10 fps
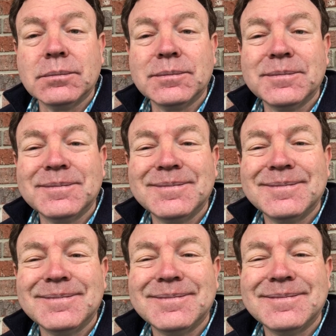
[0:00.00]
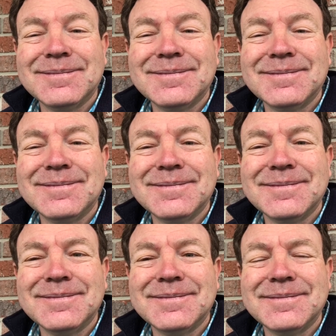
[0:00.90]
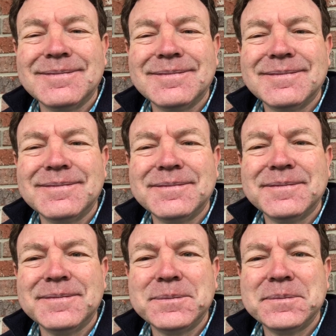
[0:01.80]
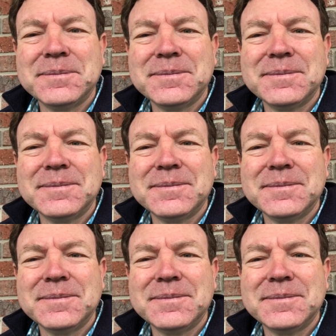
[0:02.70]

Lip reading: Nobody speaks.